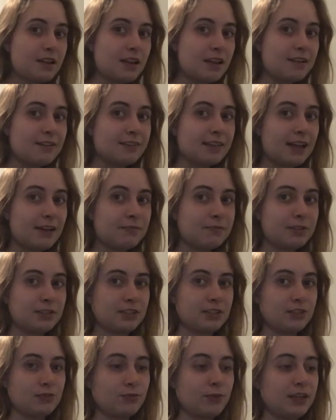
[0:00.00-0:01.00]
on that
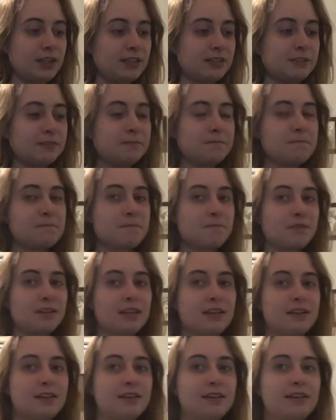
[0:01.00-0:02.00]
front as well.
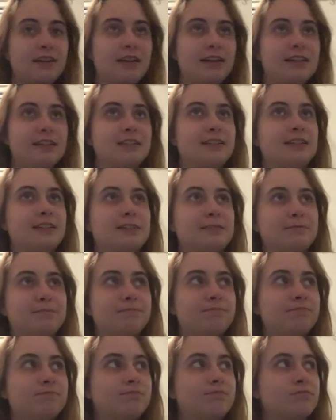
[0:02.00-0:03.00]
And
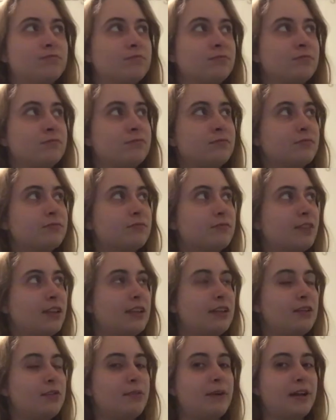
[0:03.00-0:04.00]

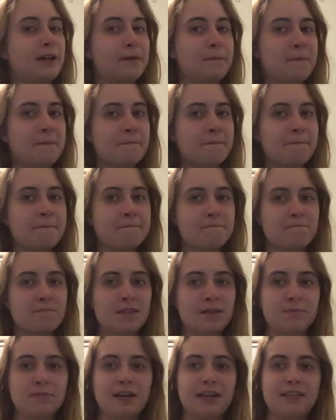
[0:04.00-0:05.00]
anyway,
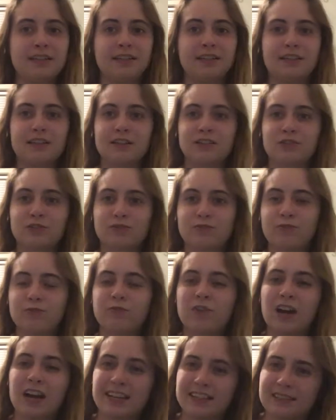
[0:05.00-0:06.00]
but it's
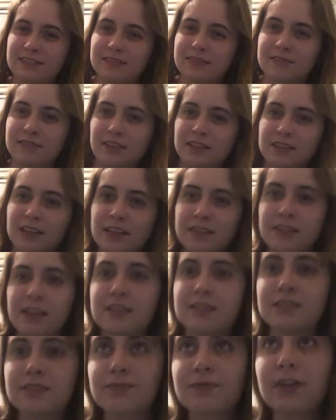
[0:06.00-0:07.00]
fun.
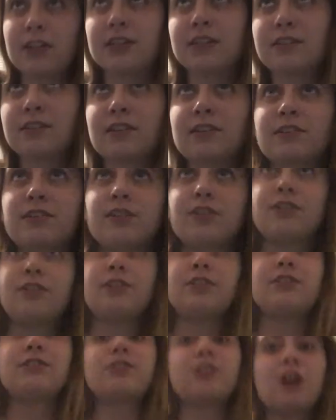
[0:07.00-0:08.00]
It's fun. It's a
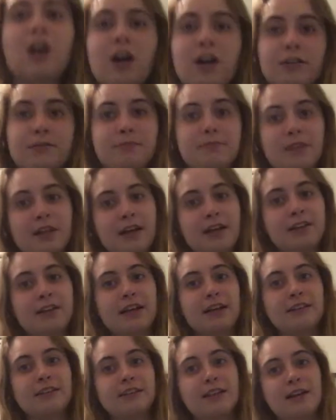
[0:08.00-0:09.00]
good
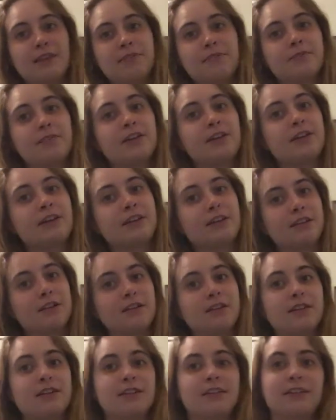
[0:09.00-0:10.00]
I love
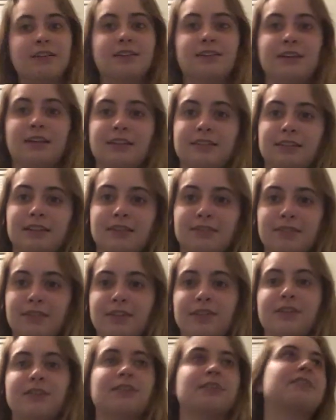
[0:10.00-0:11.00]

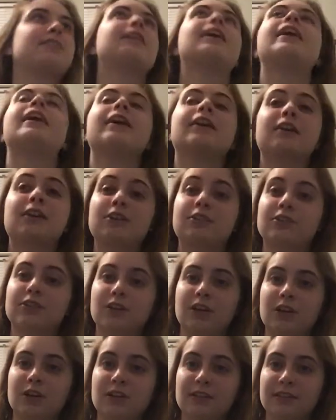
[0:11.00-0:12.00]
their character
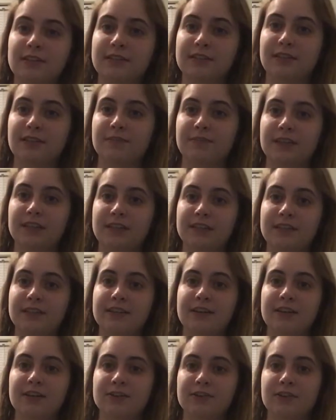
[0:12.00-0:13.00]
arcs, Venli's
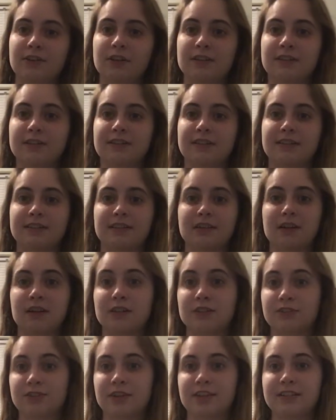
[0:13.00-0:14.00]
character arcs, as a
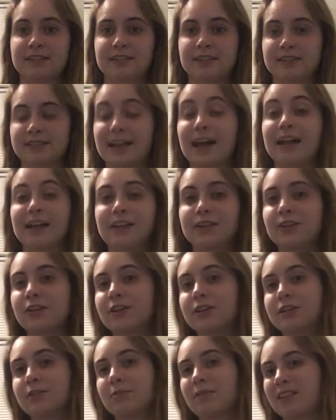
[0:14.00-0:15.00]
contrast to
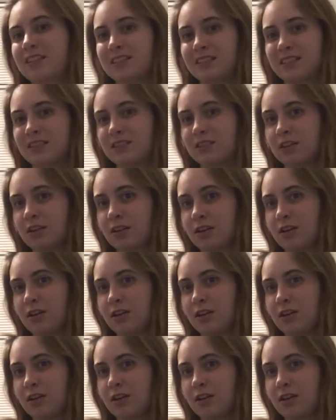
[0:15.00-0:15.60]
Dalinar's, because it's